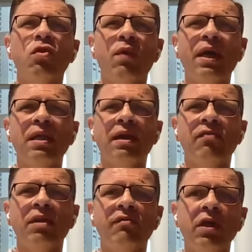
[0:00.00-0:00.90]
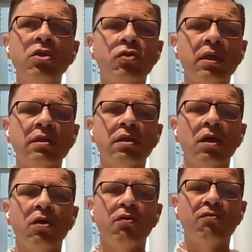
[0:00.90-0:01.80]
the right level of
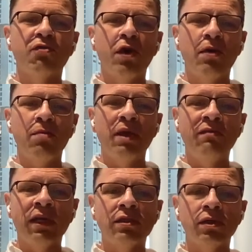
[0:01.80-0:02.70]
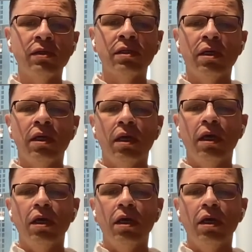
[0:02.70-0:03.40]
interest from investors,